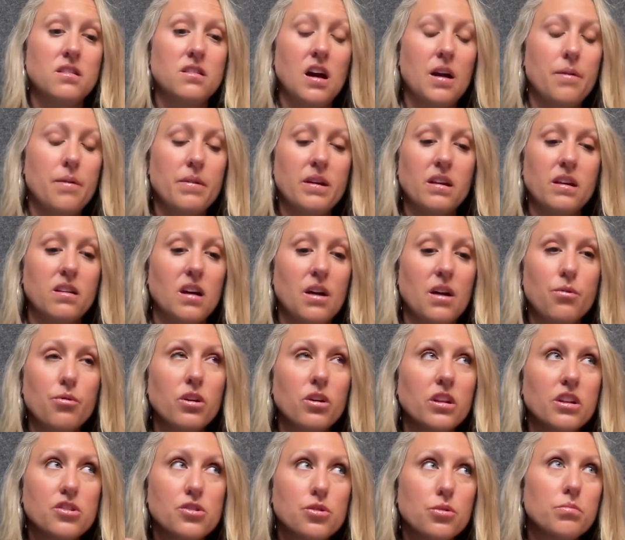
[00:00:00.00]
I mean, I
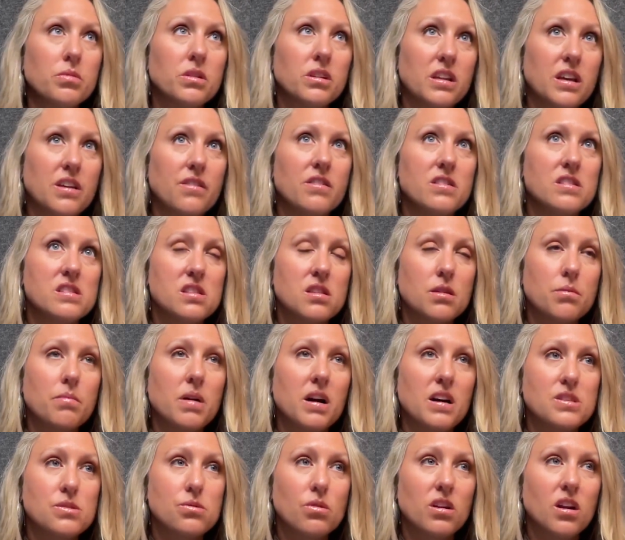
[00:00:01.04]
really do believe it's the
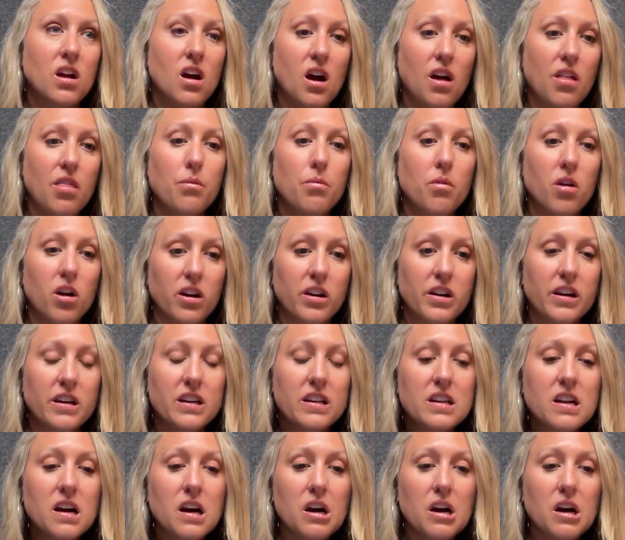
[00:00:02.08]
best one on the market.